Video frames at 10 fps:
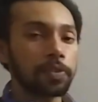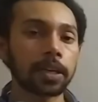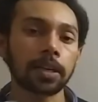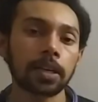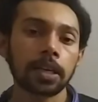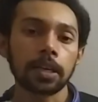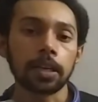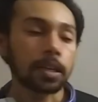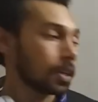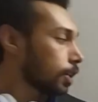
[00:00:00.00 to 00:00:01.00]
sphere
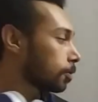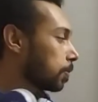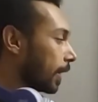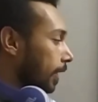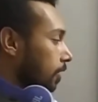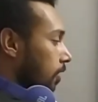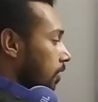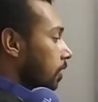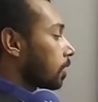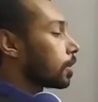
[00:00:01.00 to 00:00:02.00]
is
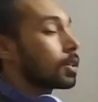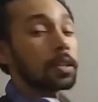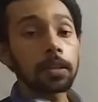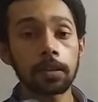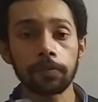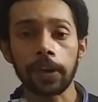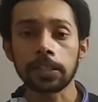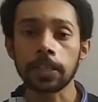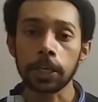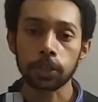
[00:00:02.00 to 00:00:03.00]
placed
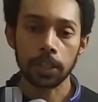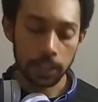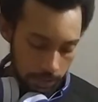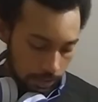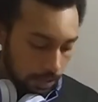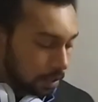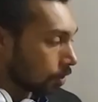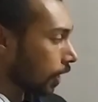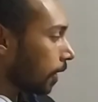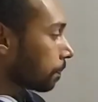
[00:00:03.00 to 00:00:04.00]
facing each other.
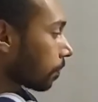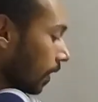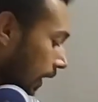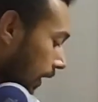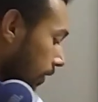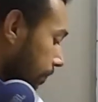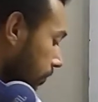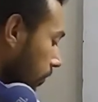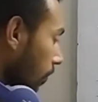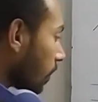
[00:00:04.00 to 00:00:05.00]
Okay, and